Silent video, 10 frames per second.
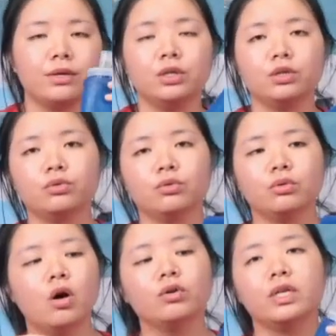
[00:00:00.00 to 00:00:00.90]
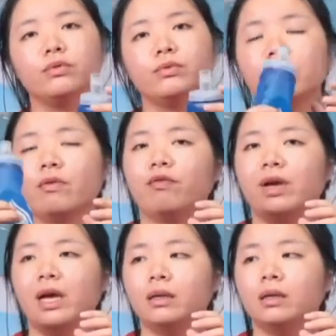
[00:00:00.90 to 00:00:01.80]
you need to hold it with your
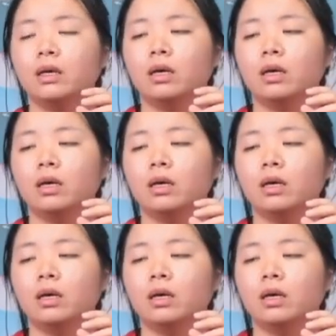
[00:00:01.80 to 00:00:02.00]
fan,